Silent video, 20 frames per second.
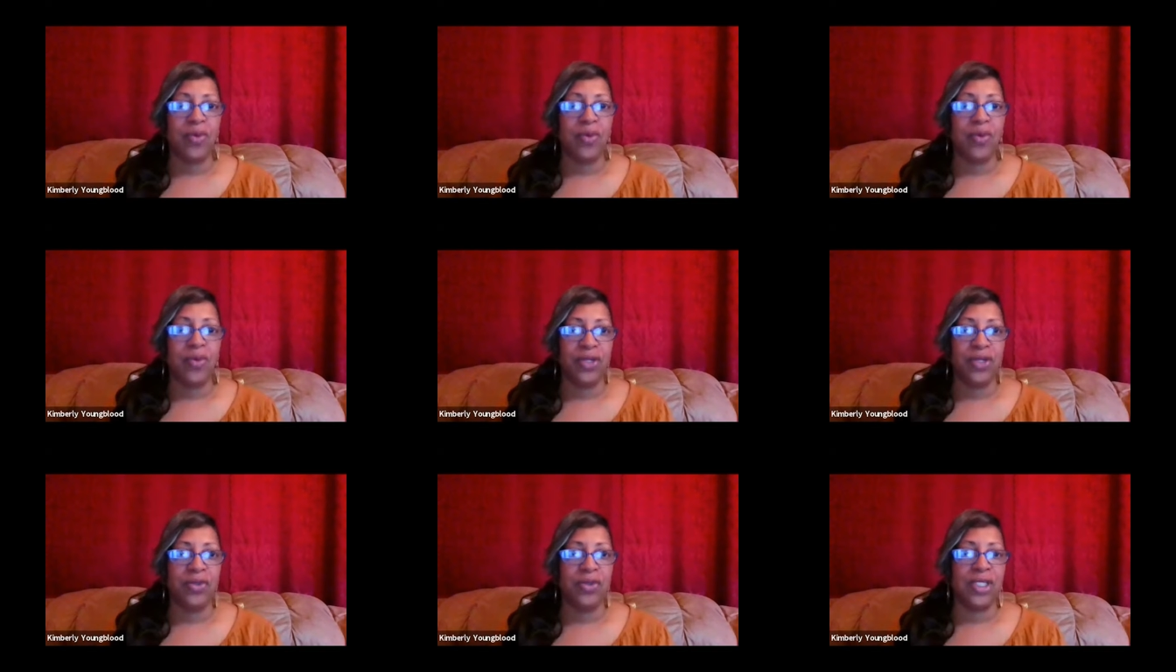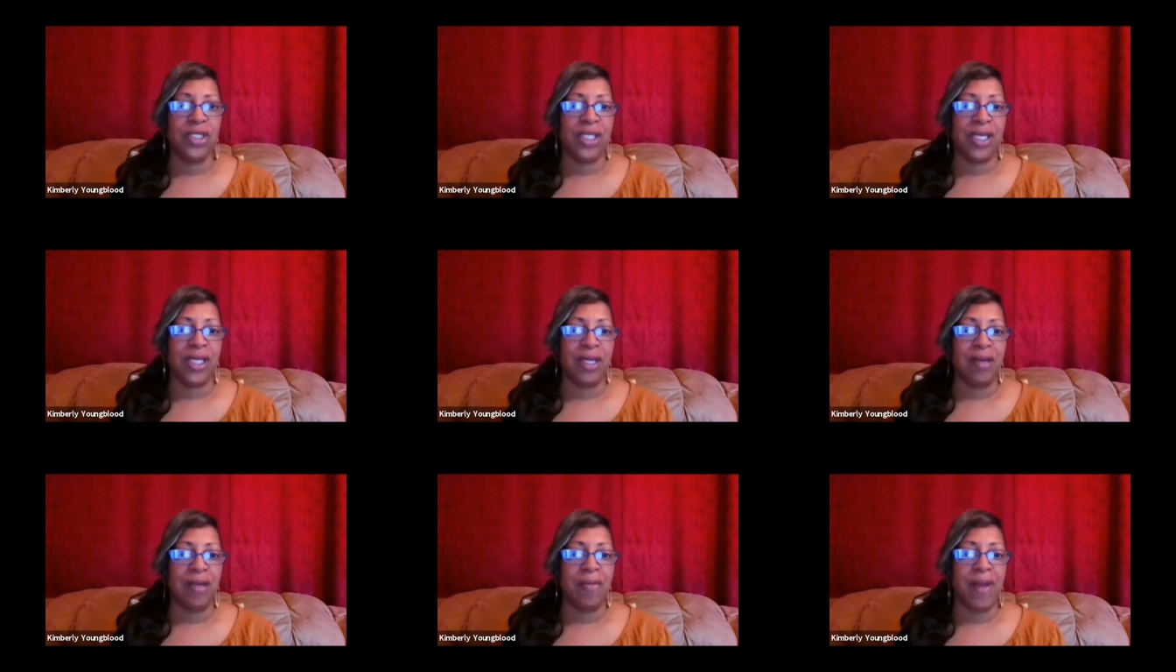but we do
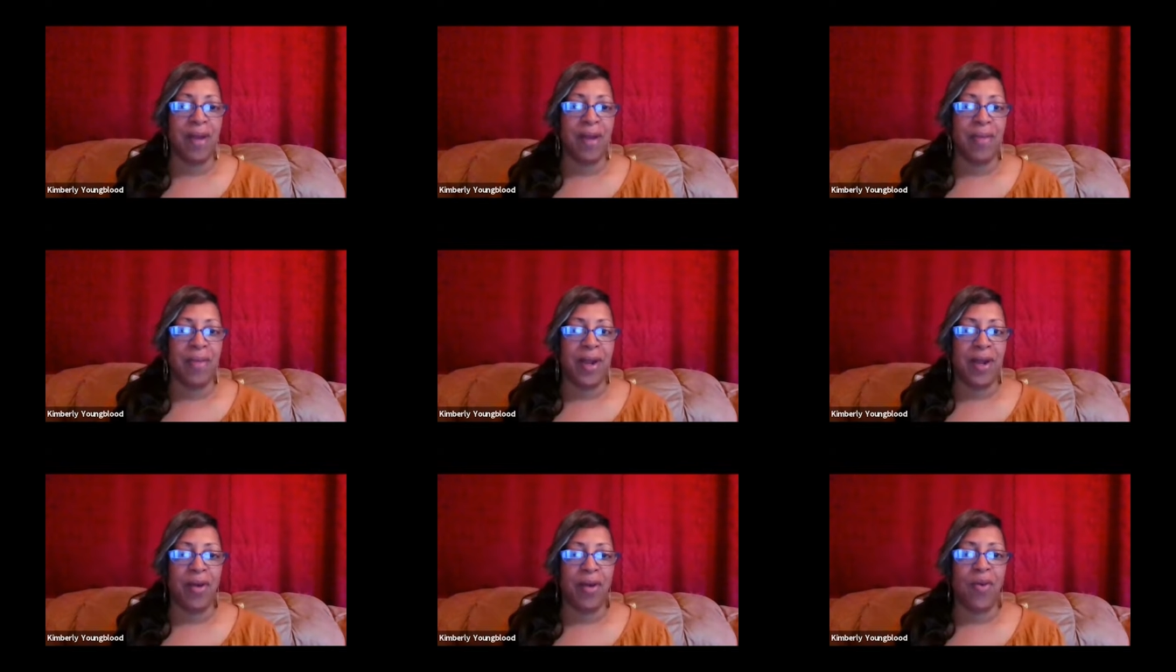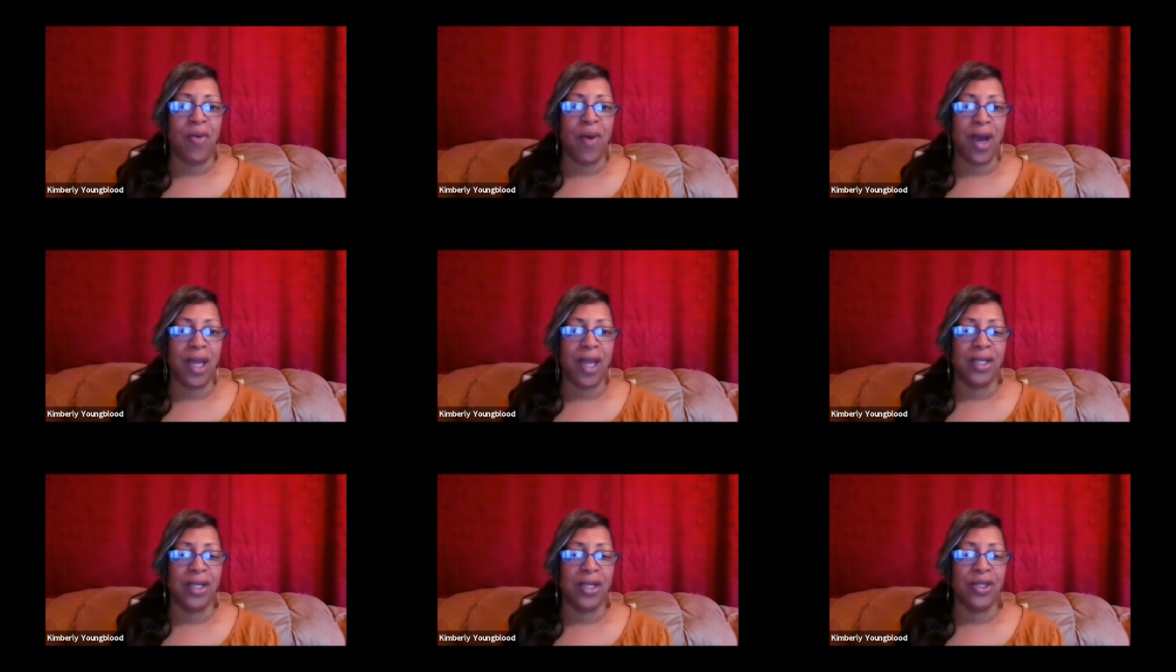see it about
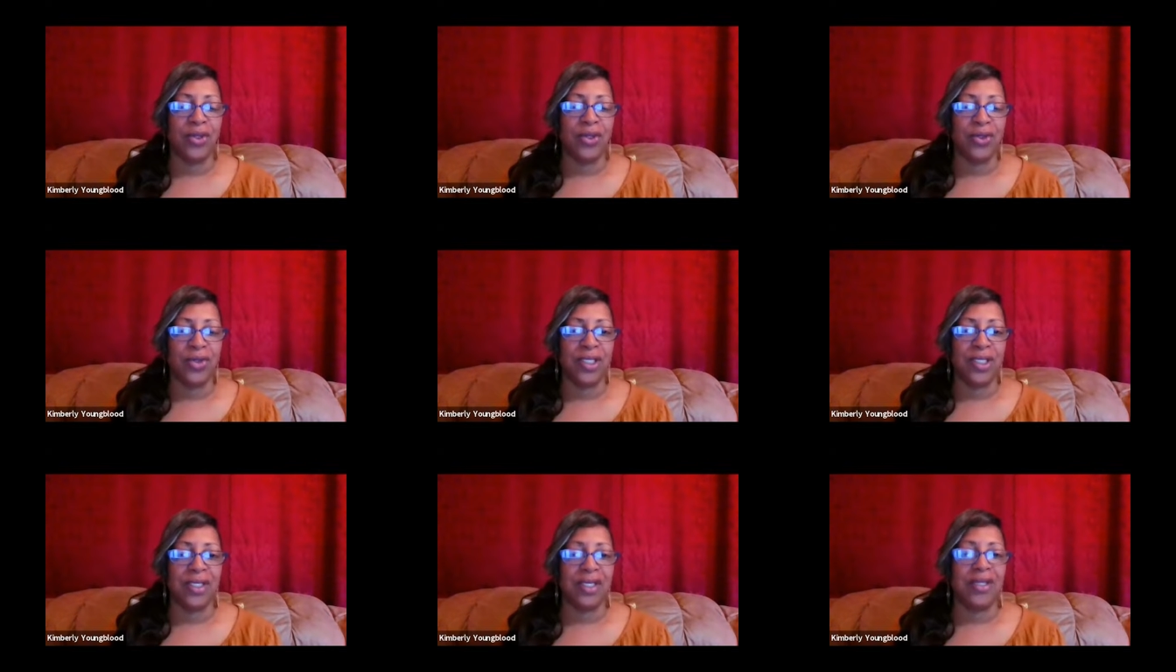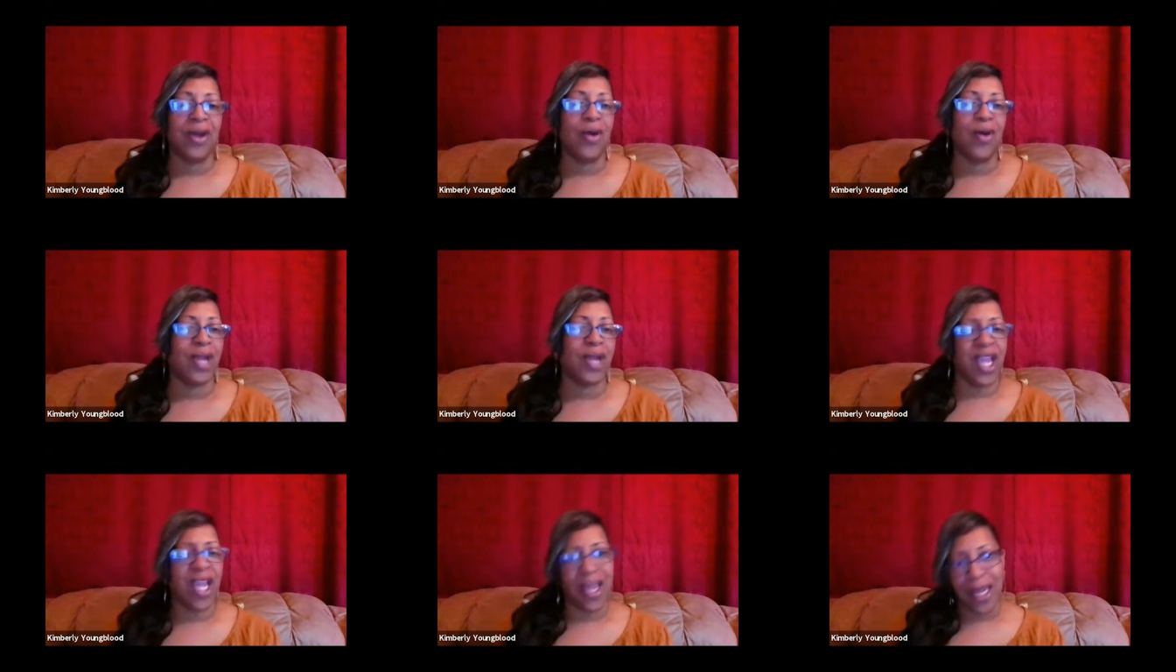marijuana use and
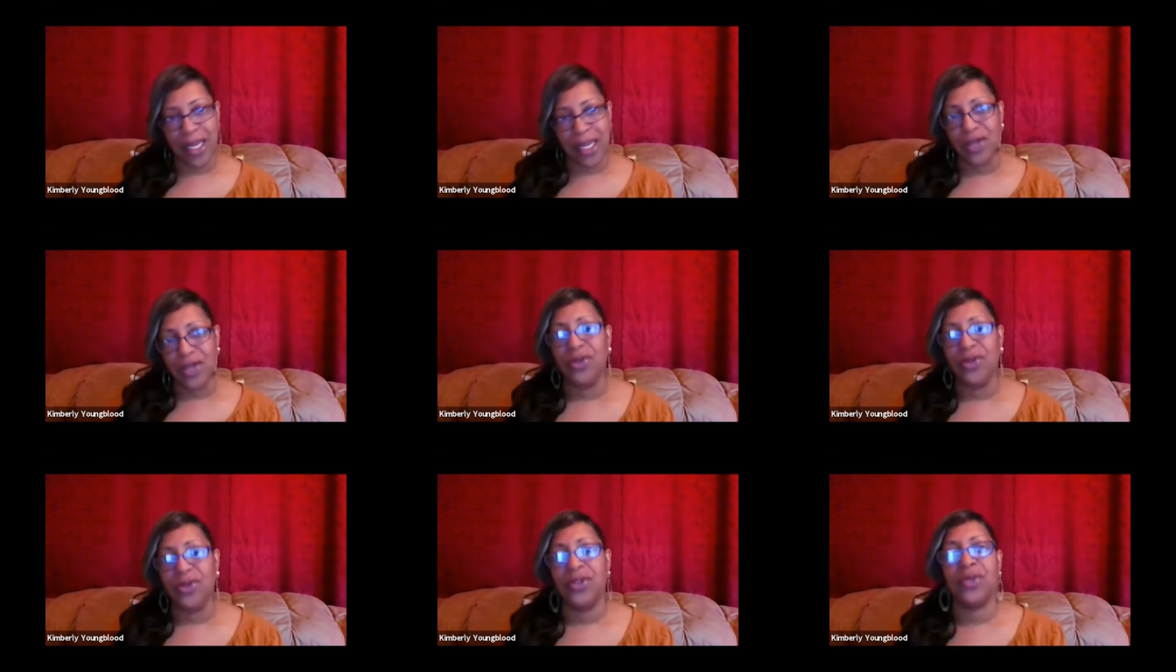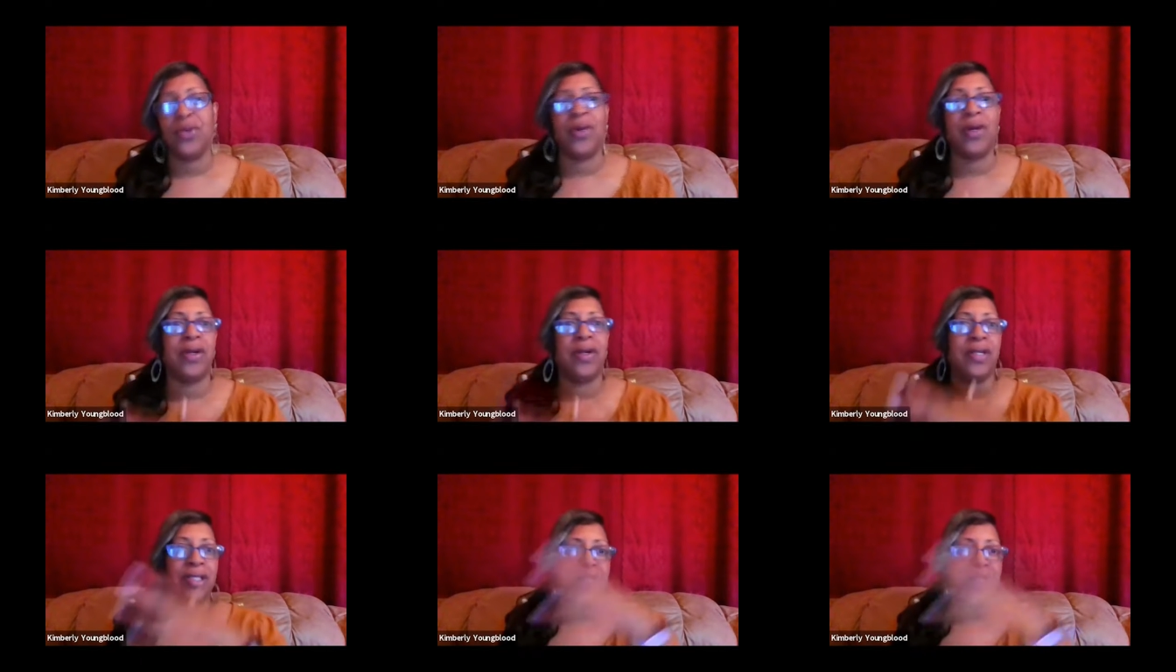cocaine use,
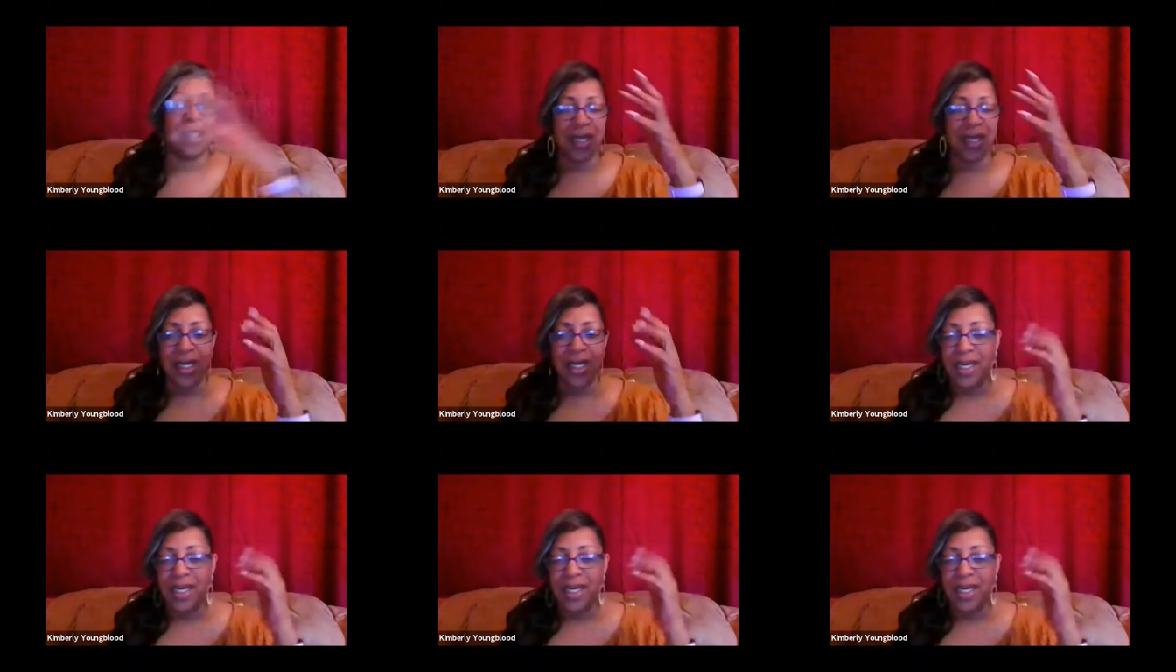where it's